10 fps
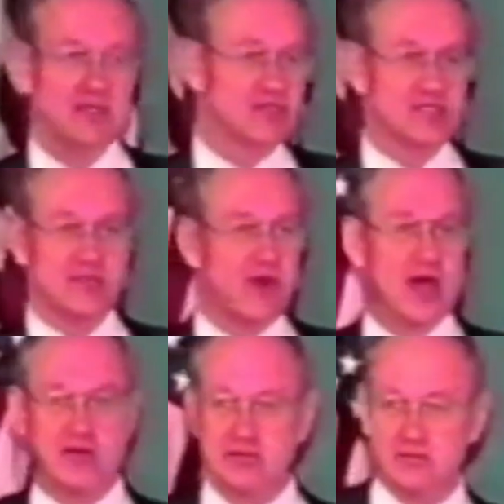just a
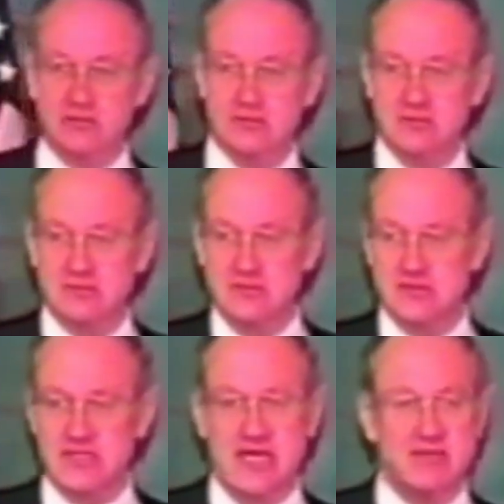problem.
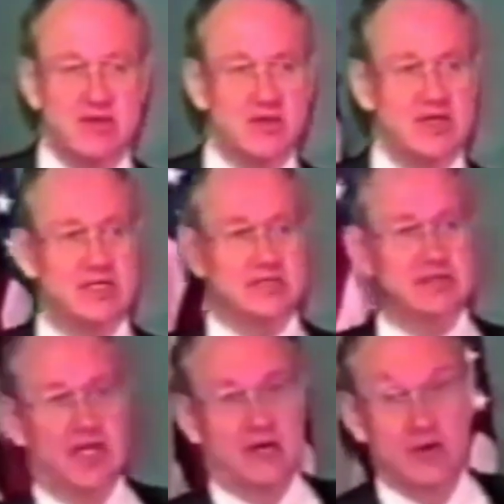Liabilities
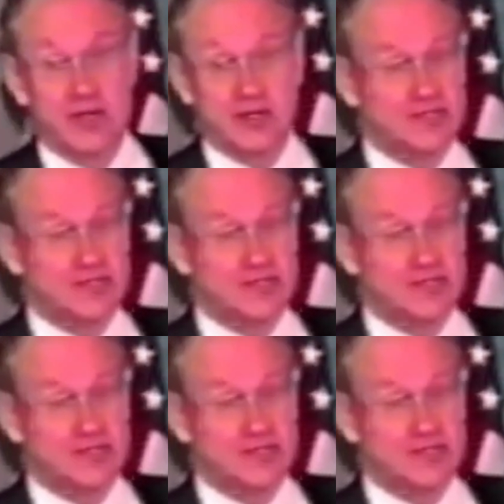and a lot of work,